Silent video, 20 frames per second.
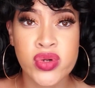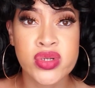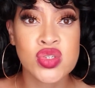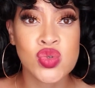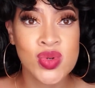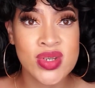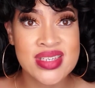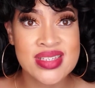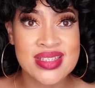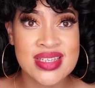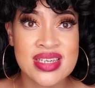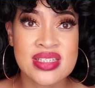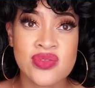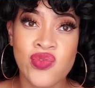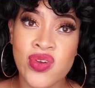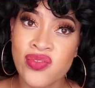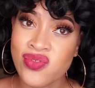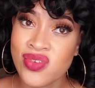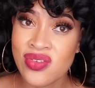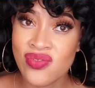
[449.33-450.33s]

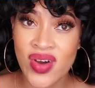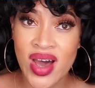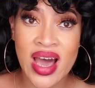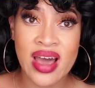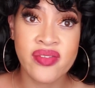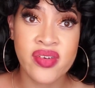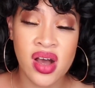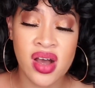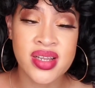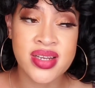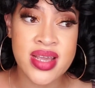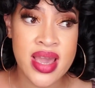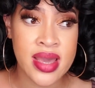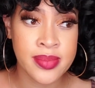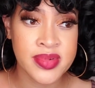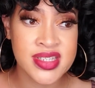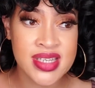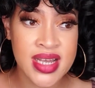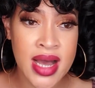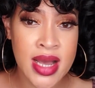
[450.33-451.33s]
$26.55 on
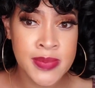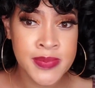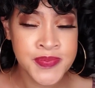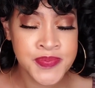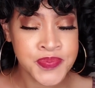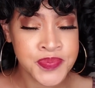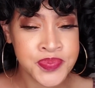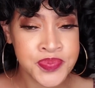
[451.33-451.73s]
Amazon.